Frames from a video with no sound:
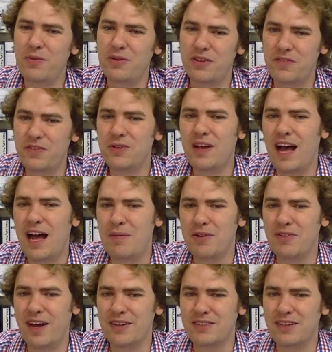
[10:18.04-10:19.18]
with a few
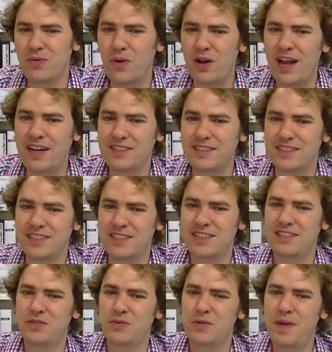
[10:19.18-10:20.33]
copywriters and one actually
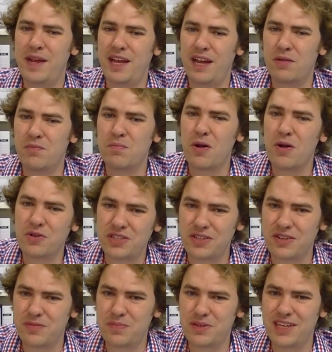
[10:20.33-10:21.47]
suggested we make an
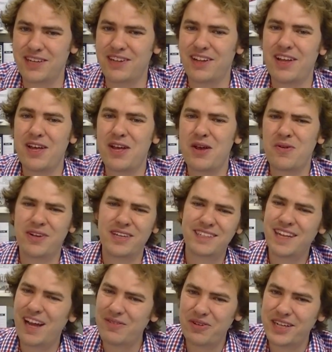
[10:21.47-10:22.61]
emotional appeal. Well, it's
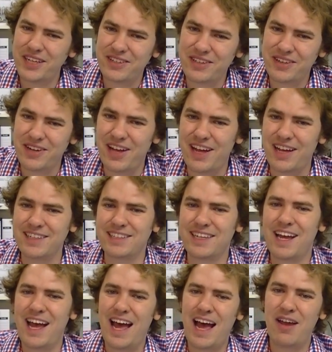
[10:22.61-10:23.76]
not really clear to us
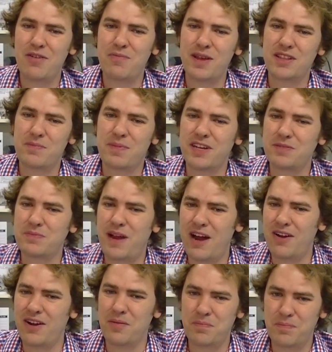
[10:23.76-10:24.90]
how you make the bus
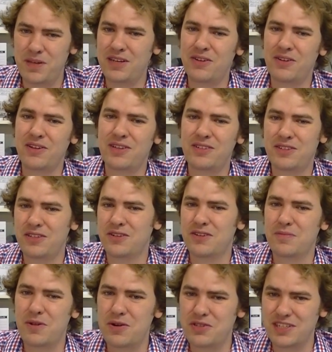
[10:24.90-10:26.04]
pirate appeal to your
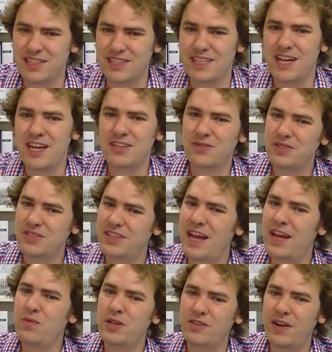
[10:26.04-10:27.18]
emotions. So
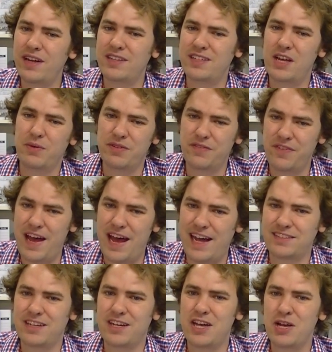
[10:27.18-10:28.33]
instead, we try to sell with
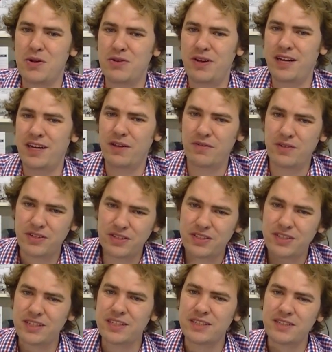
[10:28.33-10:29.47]
facts. We try to give
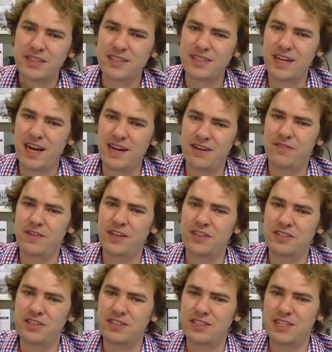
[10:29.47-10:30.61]
clearly stated
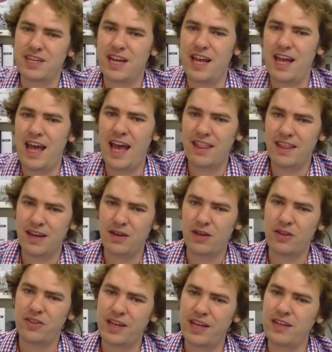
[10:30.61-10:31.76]
features and then
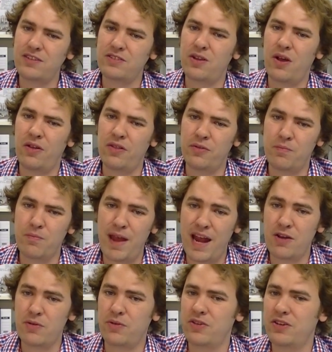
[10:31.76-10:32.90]
links to all the
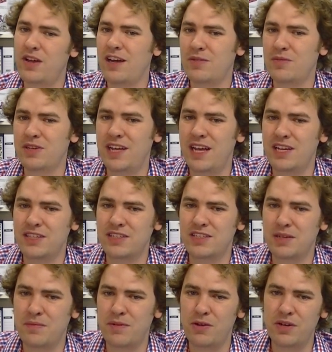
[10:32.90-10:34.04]
manuals and documentation
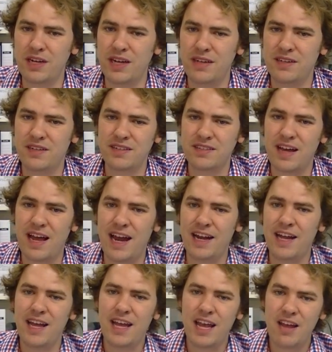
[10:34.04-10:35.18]
somebody would need to decide
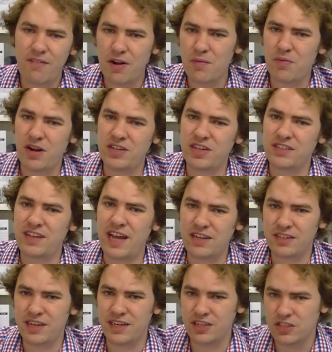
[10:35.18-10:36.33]
if our project's
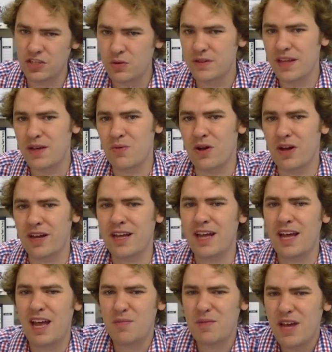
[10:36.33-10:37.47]
actually going to do what they want
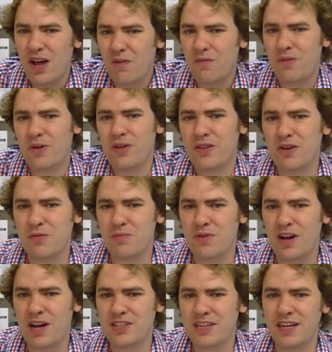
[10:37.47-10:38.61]
and be helpful in their own
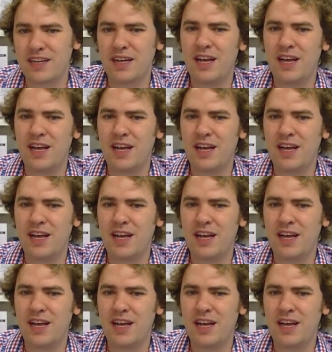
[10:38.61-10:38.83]
project.